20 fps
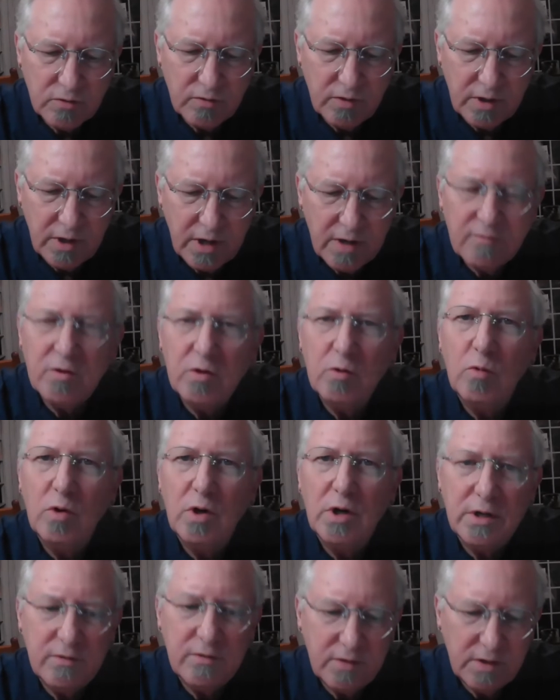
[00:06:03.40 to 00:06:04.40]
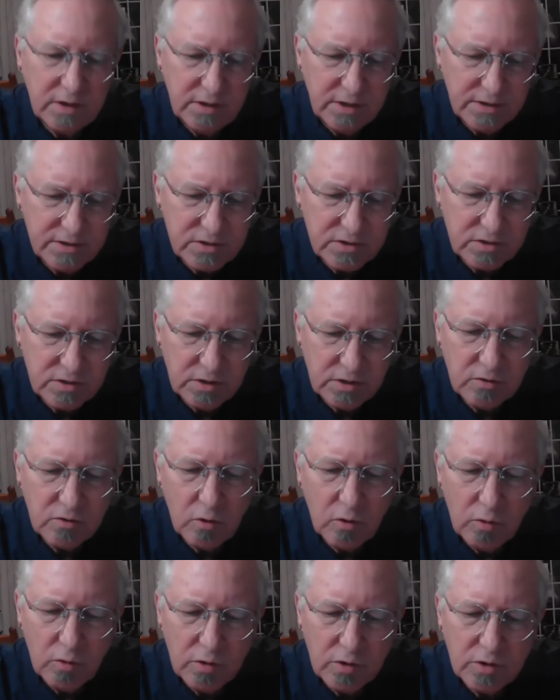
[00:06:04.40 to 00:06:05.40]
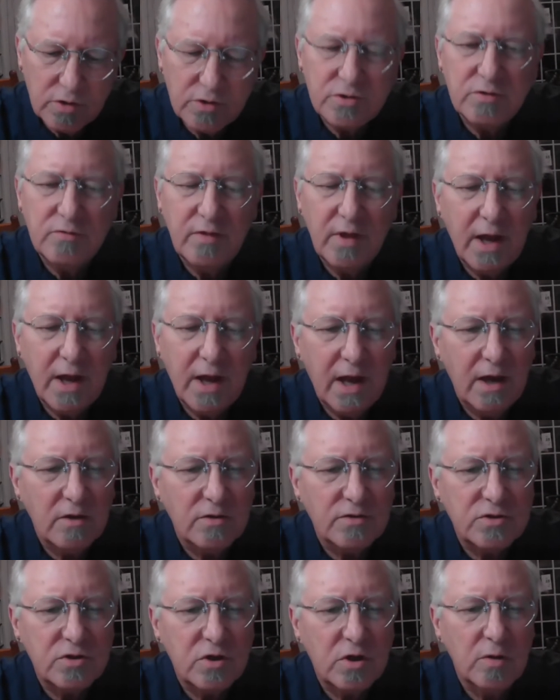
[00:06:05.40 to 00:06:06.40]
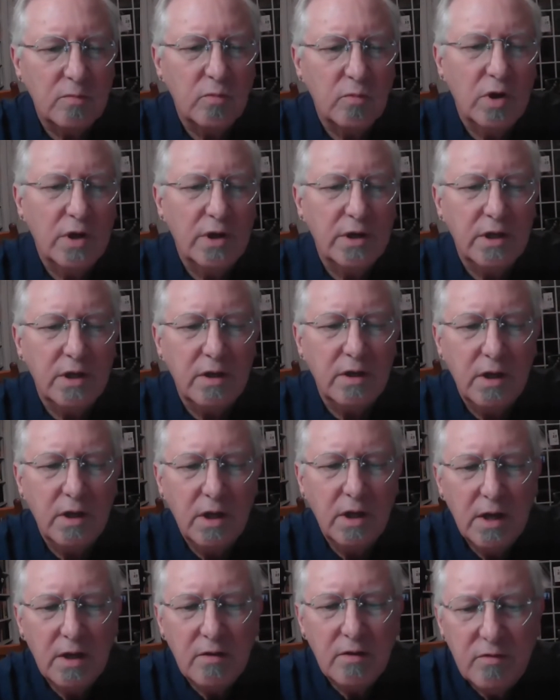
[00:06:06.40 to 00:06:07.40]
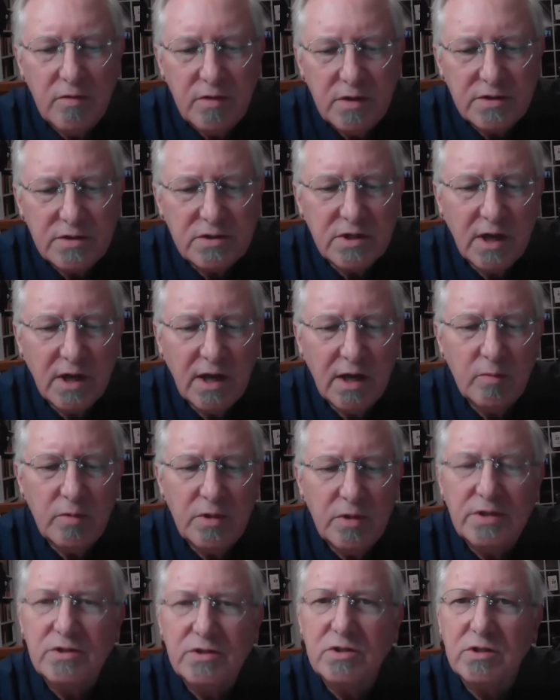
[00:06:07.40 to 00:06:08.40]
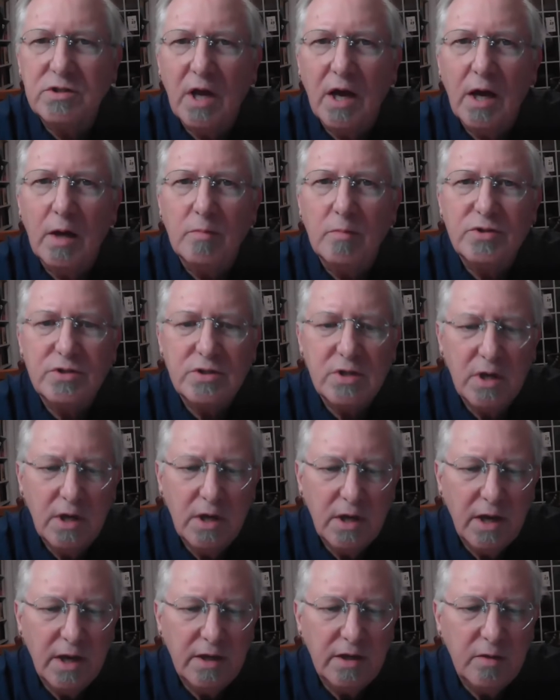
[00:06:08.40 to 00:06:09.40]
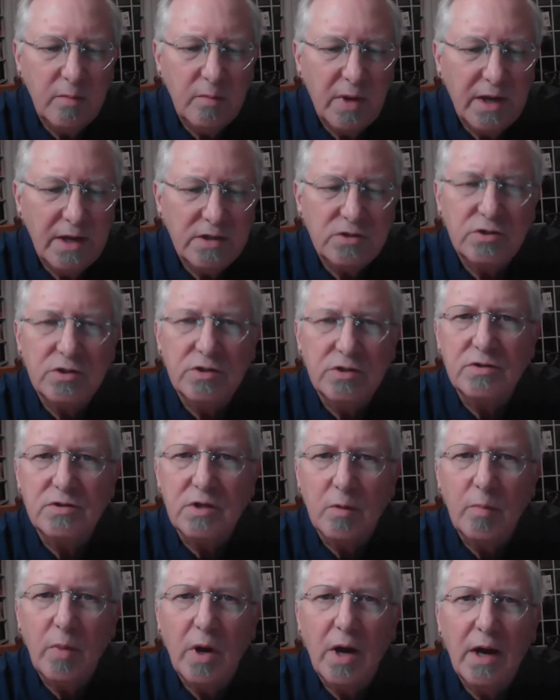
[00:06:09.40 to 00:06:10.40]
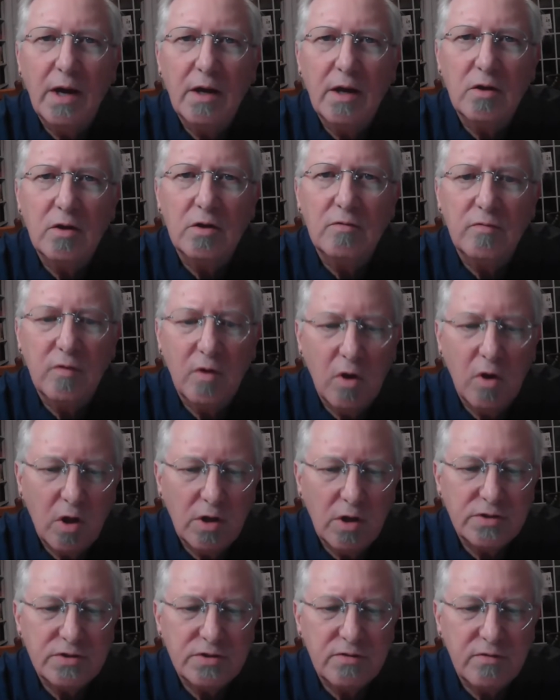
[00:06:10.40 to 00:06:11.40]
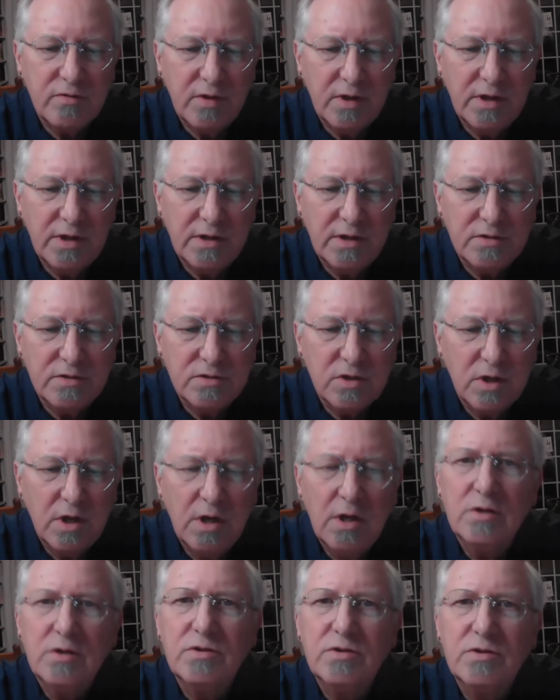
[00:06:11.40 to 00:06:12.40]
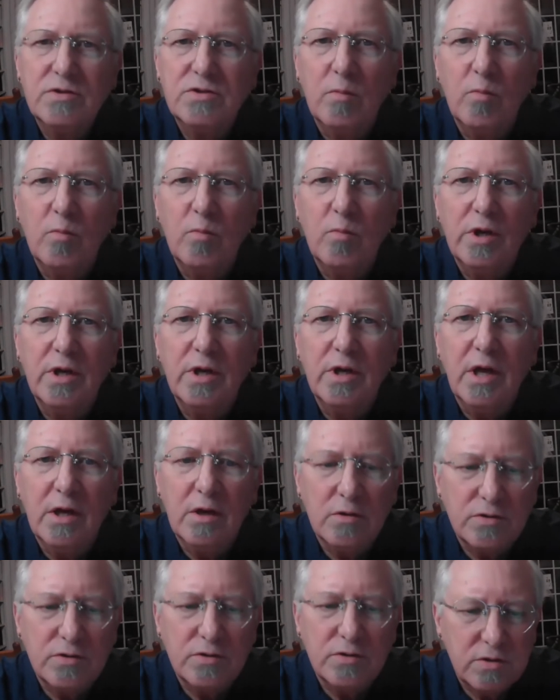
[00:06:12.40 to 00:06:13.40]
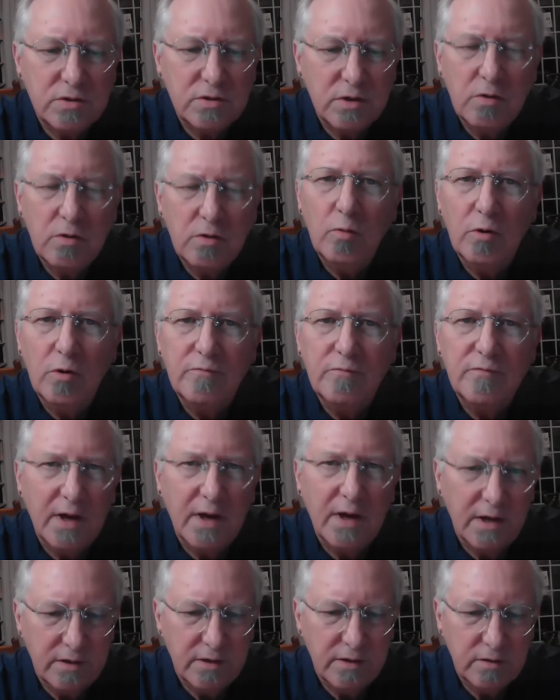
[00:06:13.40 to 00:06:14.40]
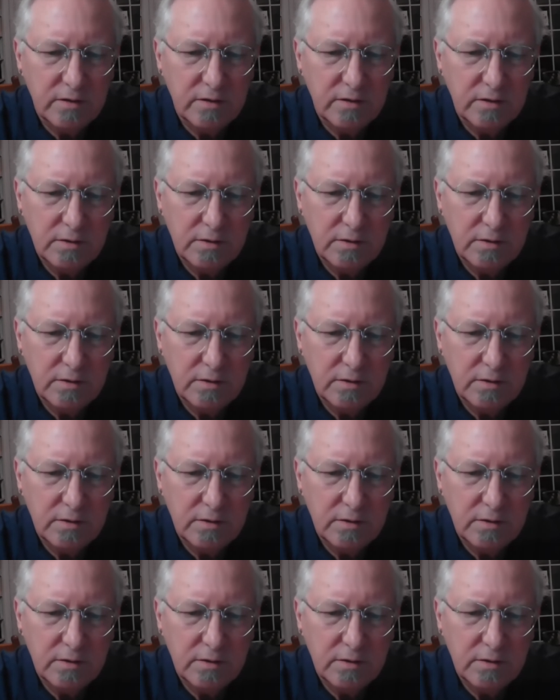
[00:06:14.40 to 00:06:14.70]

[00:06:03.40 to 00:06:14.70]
so that everyone in the distant corners of the house come running. This time he stops and imagines a pile of lost things someone else will find.